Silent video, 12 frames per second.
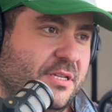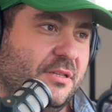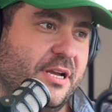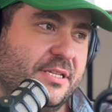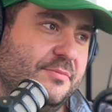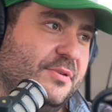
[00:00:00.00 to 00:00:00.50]

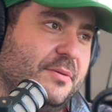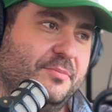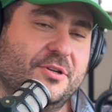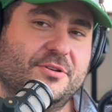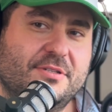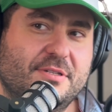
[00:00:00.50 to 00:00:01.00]
like to be
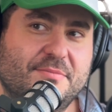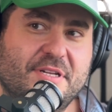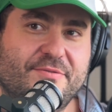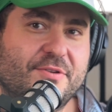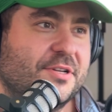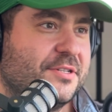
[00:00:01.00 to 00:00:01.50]
uploaded to the
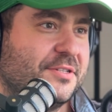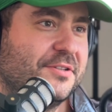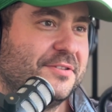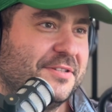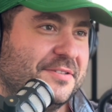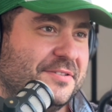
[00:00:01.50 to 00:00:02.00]
metaverse, so
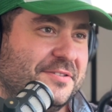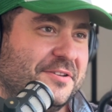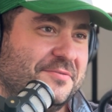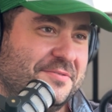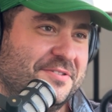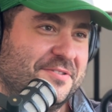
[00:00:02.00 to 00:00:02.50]
that no